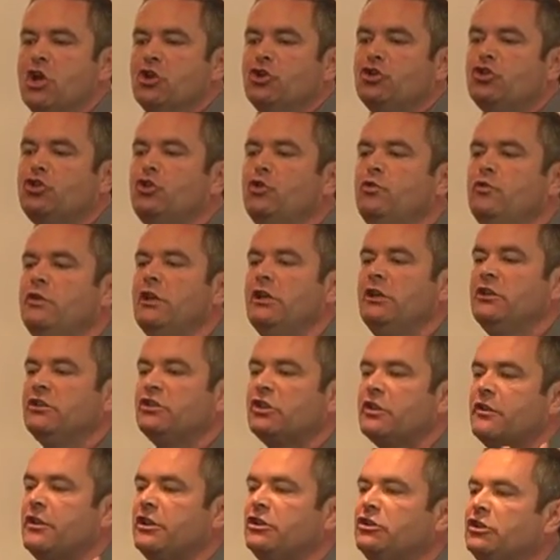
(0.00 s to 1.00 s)
so
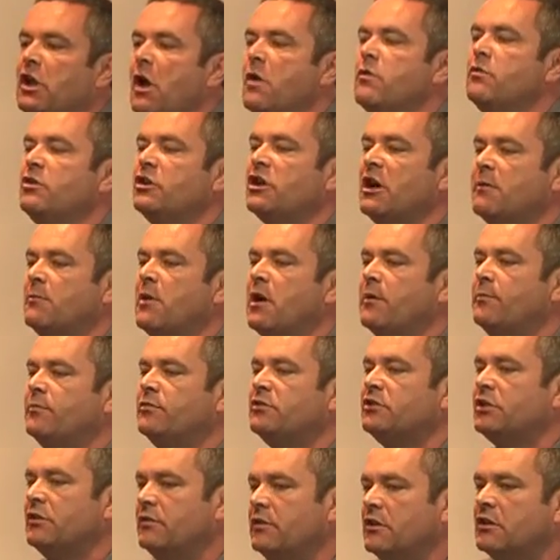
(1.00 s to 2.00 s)
they don't come up
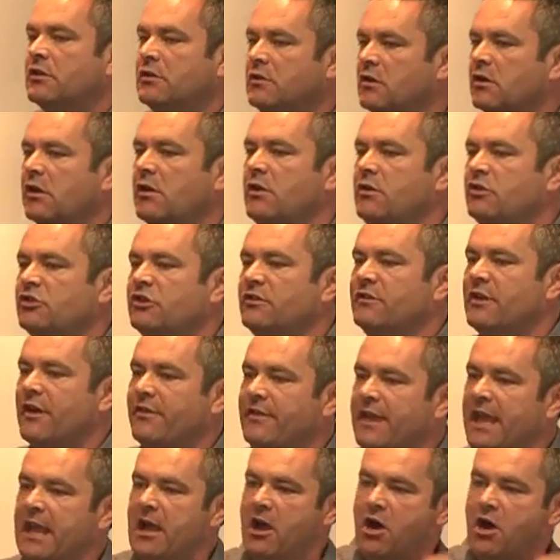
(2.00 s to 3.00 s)
to the conclusion that they